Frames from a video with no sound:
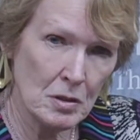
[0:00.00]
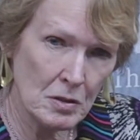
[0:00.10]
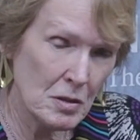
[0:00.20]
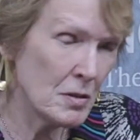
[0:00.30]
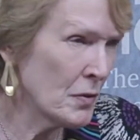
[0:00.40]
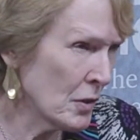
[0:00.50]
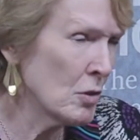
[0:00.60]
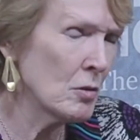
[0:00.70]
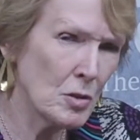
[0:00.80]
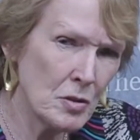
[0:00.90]
there's, a,
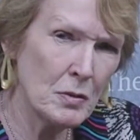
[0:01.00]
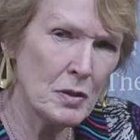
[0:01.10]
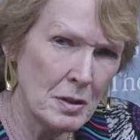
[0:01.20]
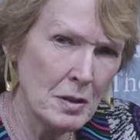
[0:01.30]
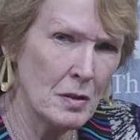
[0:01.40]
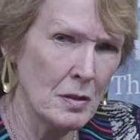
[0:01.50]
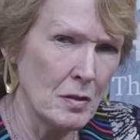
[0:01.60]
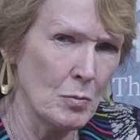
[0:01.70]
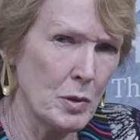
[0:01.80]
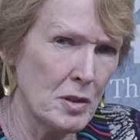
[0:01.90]
corrosive
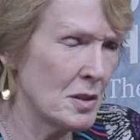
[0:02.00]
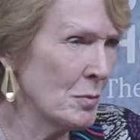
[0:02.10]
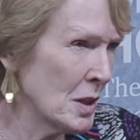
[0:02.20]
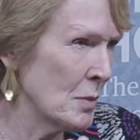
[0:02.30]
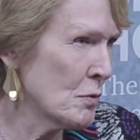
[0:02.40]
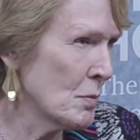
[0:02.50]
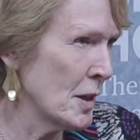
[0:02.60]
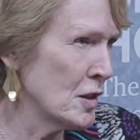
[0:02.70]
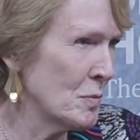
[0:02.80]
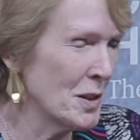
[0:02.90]
cynicism, which sometimes
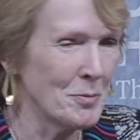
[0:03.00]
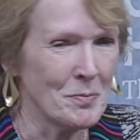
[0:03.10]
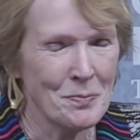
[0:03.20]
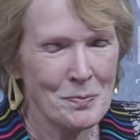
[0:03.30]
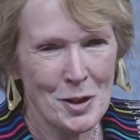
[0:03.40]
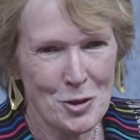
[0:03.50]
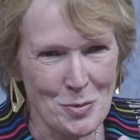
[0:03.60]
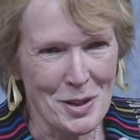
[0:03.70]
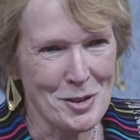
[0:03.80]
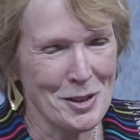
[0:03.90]
reminds me too
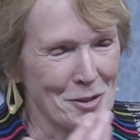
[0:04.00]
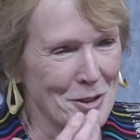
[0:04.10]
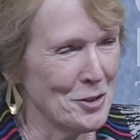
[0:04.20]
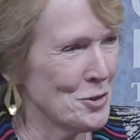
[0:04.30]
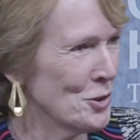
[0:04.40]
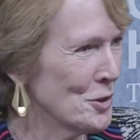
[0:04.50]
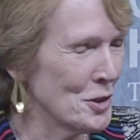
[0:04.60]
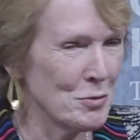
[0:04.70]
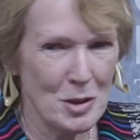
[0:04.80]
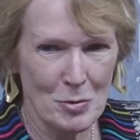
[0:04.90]
much as an historian
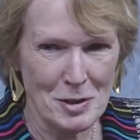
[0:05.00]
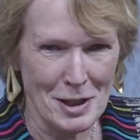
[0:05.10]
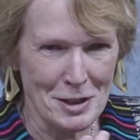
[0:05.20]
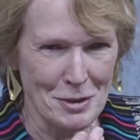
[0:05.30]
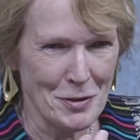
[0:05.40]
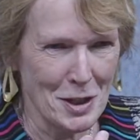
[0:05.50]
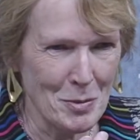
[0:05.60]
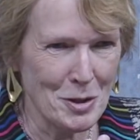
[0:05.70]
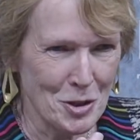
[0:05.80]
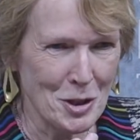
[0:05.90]
of what it was like in
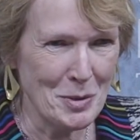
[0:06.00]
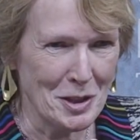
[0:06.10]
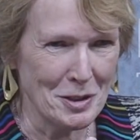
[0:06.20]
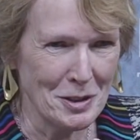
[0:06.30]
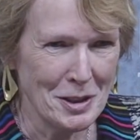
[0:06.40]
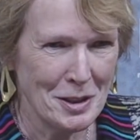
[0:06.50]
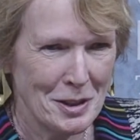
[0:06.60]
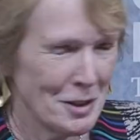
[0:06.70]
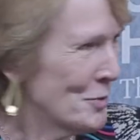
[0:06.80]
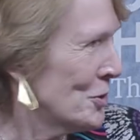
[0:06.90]
Weimar Germany.
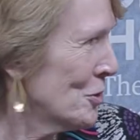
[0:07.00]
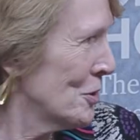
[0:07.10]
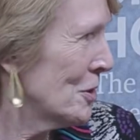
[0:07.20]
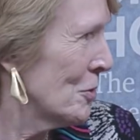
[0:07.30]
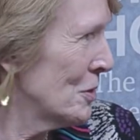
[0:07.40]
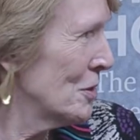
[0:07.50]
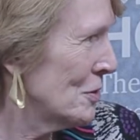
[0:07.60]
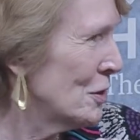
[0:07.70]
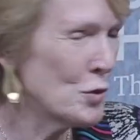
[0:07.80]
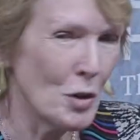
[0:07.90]
you know, the, the, the,
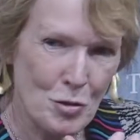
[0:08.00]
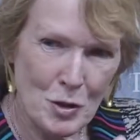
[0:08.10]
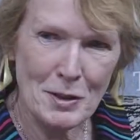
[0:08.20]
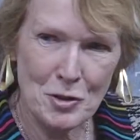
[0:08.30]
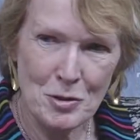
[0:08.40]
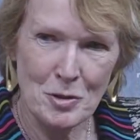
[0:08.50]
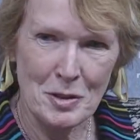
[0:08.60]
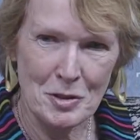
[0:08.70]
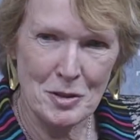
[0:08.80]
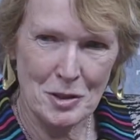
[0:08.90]
if you don't trust your own
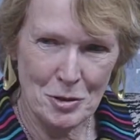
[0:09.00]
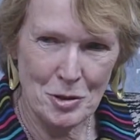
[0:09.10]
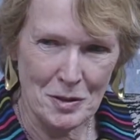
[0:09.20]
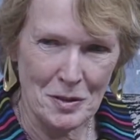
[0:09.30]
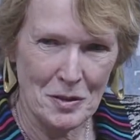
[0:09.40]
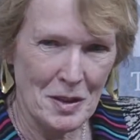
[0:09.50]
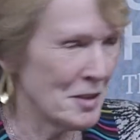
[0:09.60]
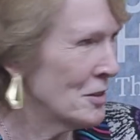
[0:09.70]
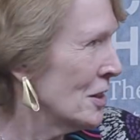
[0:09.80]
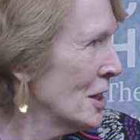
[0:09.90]
institutions,
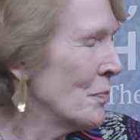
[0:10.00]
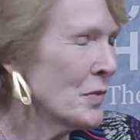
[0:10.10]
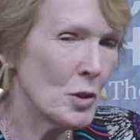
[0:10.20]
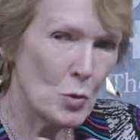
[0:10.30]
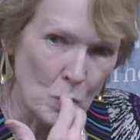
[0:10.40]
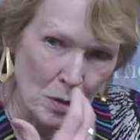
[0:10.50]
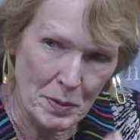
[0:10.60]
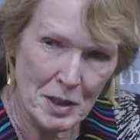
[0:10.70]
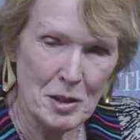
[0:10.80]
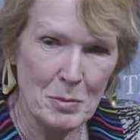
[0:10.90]
then you will
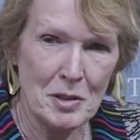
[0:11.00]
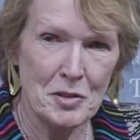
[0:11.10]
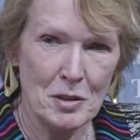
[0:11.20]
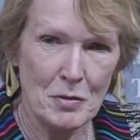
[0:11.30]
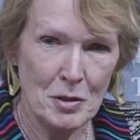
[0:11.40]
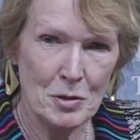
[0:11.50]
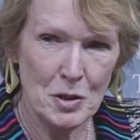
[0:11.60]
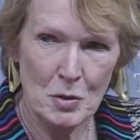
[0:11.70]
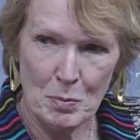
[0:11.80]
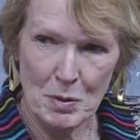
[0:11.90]
be at the mercy of those
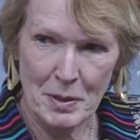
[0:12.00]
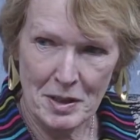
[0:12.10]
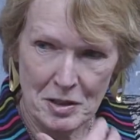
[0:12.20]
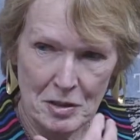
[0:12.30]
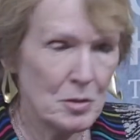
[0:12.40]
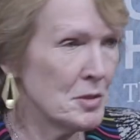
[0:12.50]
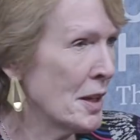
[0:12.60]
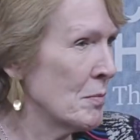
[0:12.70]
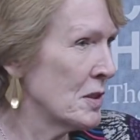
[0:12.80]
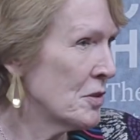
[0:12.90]
who are prepared to use
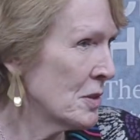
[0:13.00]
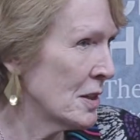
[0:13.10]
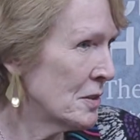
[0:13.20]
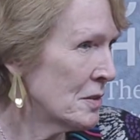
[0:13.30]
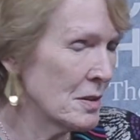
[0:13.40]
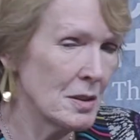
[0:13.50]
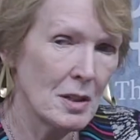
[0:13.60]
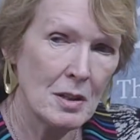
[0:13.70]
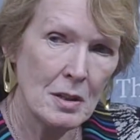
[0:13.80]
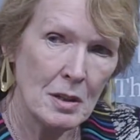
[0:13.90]
that mistrust
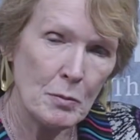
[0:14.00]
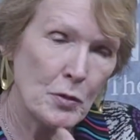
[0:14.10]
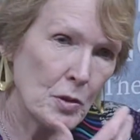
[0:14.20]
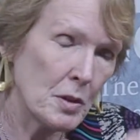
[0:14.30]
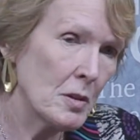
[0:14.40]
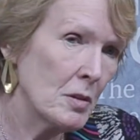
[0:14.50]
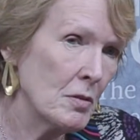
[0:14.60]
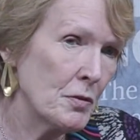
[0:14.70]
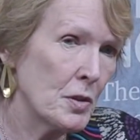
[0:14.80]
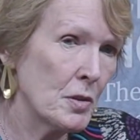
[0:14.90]
um, for their own
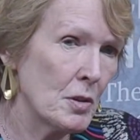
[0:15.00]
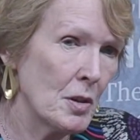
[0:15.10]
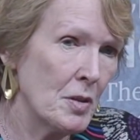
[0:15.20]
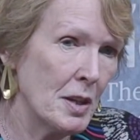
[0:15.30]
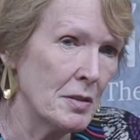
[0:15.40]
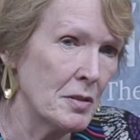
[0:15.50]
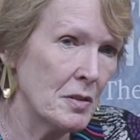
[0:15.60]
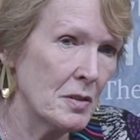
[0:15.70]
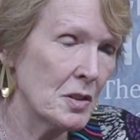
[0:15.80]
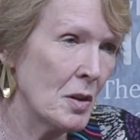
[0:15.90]
for their own ends.
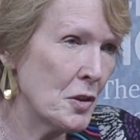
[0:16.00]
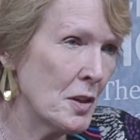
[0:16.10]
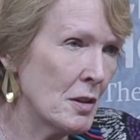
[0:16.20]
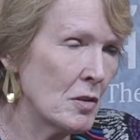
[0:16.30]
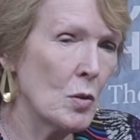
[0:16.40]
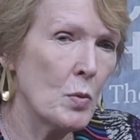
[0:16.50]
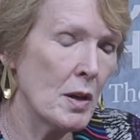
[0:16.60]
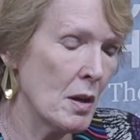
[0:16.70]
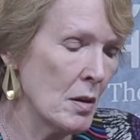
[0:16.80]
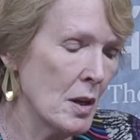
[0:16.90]
And so I think you know we
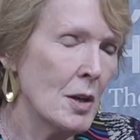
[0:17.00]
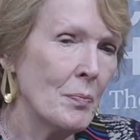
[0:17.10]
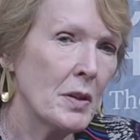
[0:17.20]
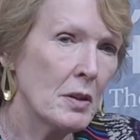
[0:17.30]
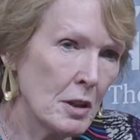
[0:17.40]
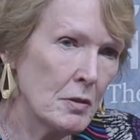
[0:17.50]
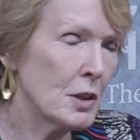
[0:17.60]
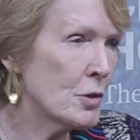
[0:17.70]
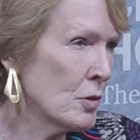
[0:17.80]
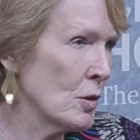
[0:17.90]
are living
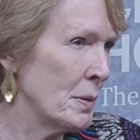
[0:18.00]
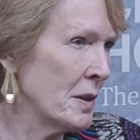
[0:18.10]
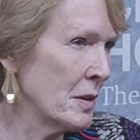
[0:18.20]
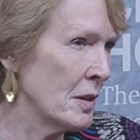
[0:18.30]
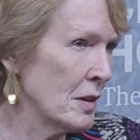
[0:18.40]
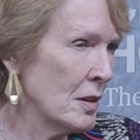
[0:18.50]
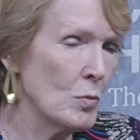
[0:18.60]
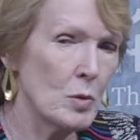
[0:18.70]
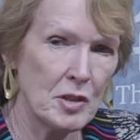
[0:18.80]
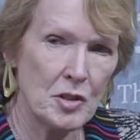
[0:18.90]
through a period in
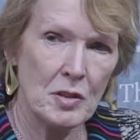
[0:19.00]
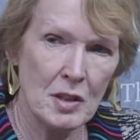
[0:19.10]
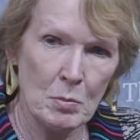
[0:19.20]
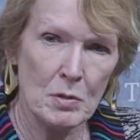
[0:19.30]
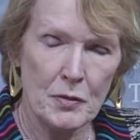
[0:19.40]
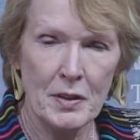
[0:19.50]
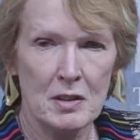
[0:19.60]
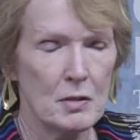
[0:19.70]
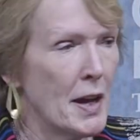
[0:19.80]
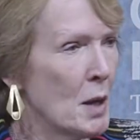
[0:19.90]
which a number of things
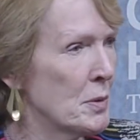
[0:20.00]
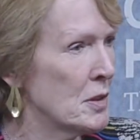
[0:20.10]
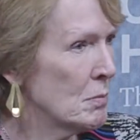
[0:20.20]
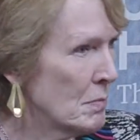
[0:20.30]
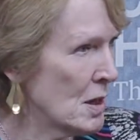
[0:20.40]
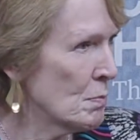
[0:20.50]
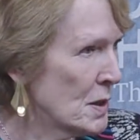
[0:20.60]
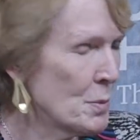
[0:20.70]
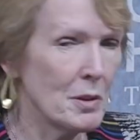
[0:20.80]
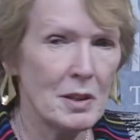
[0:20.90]
have happened to make
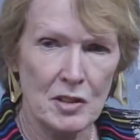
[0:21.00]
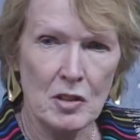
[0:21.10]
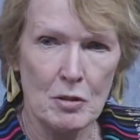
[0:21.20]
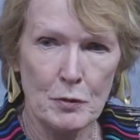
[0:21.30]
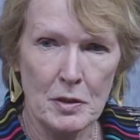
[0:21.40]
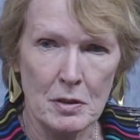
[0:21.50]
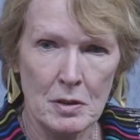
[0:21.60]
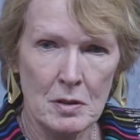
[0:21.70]
people less confident